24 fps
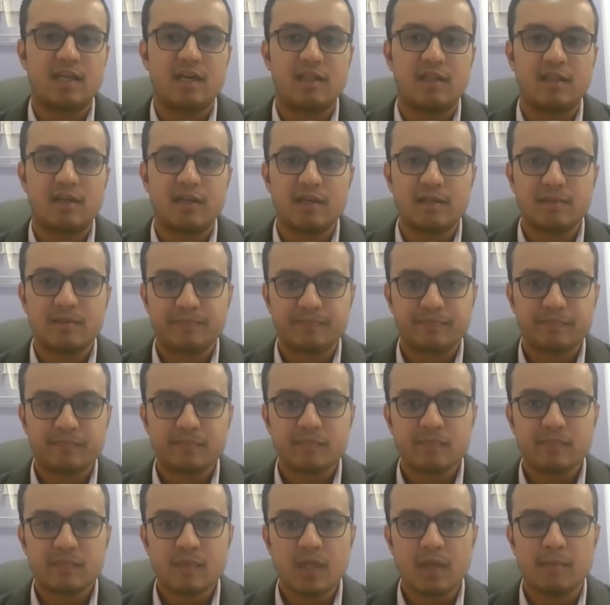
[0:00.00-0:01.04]
other
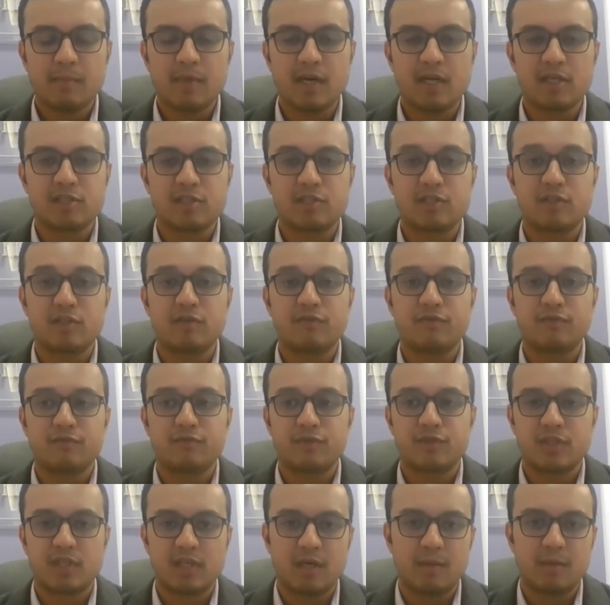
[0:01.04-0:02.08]
branches of
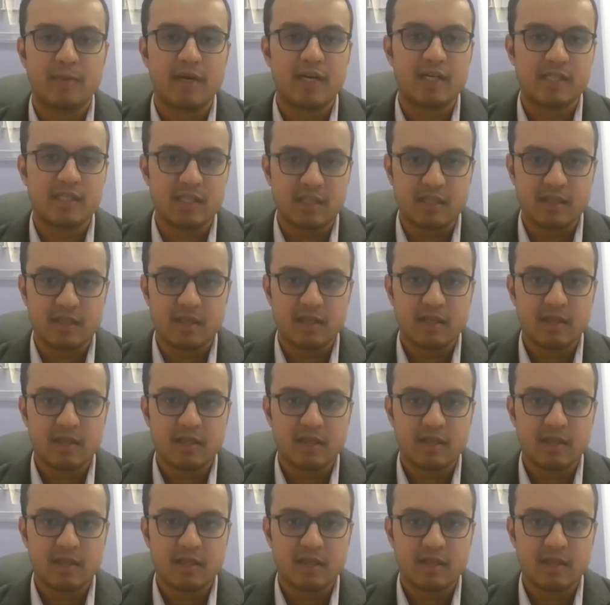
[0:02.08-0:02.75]
general medicine.